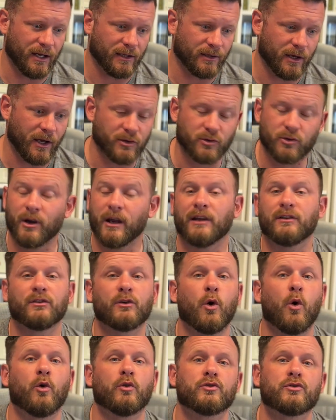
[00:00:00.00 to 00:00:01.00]

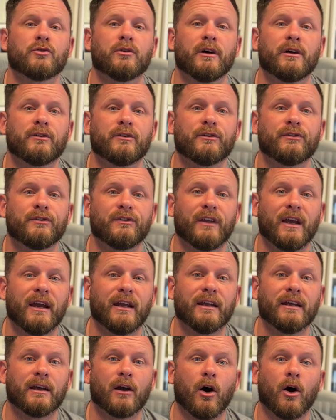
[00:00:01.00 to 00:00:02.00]
transcultural
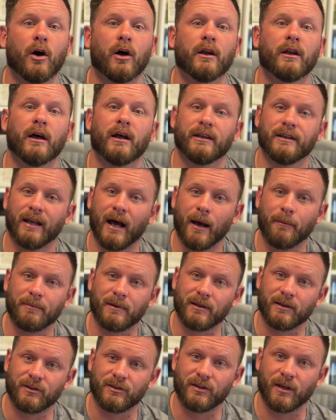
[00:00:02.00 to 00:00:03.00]
understanding on
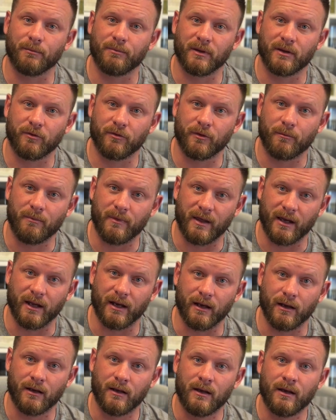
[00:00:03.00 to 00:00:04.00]
adopting something from
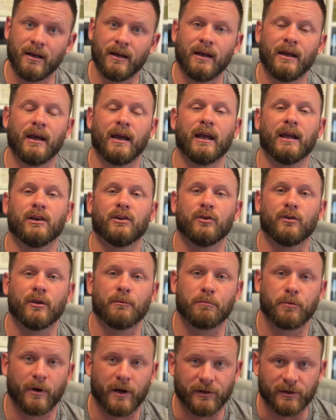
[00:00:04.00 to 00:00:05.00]
then into the
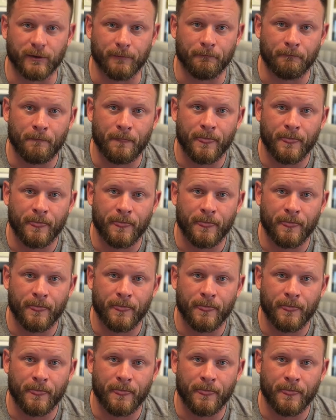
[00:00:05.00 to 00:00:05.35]
present.